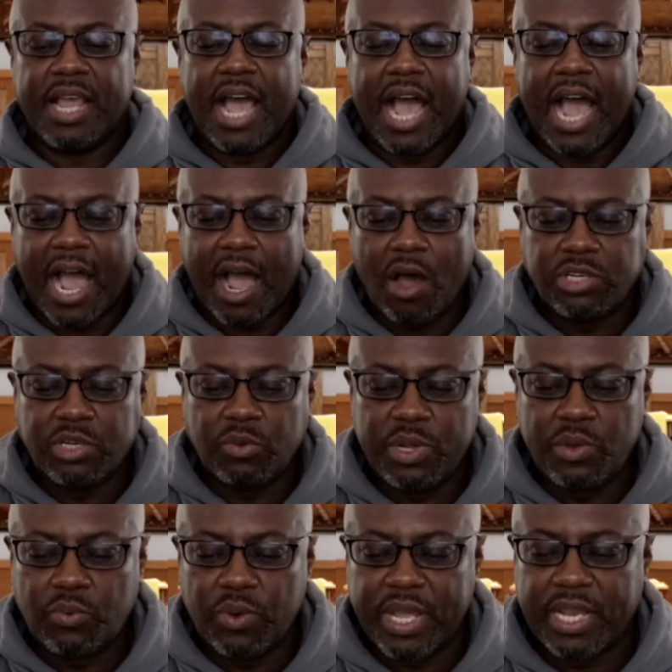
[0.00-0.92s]
How do
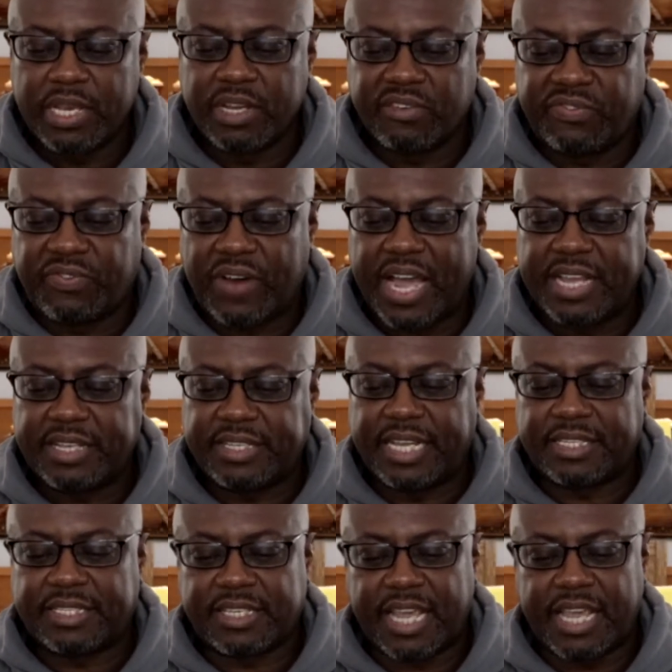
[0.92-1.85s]
we win the fight
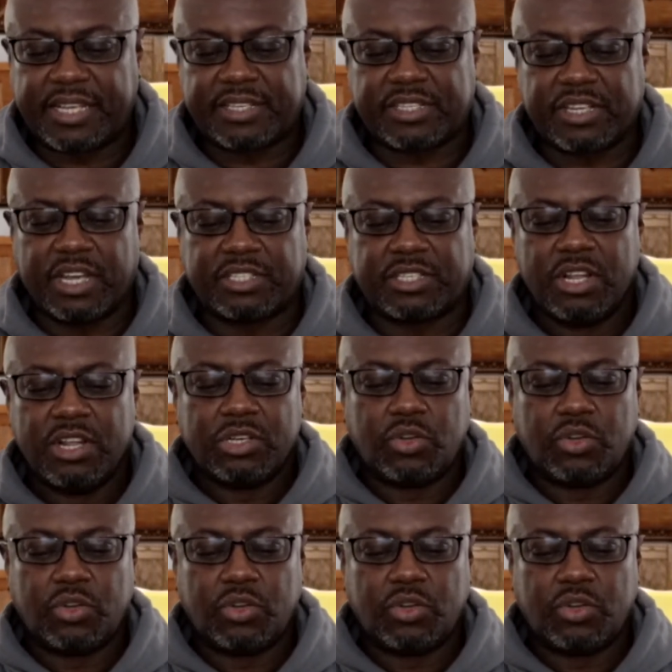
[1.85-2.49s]
that takes us